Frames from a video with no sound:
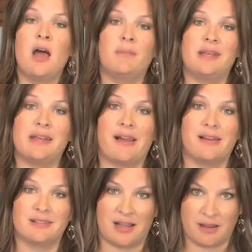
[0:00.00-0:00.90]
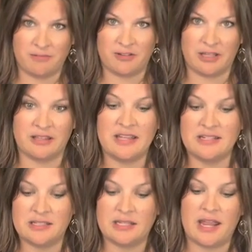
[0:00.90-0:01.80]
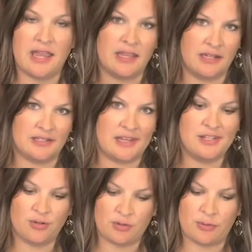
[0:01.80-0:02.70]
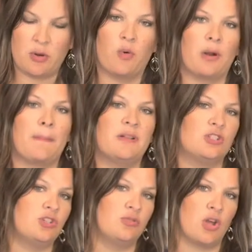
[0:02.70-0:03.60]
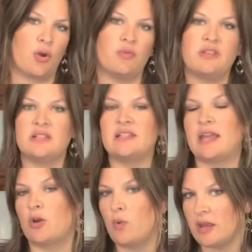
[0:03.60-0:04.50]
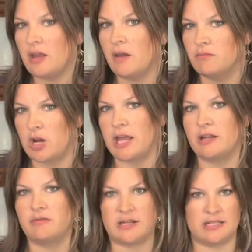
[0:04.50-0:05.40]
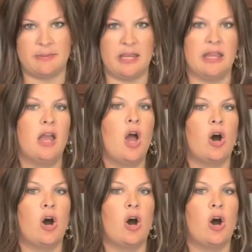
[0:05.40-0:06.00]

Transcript: because I'm feeling lazy today and it's easier to record, but do know this is a quick bread recipe.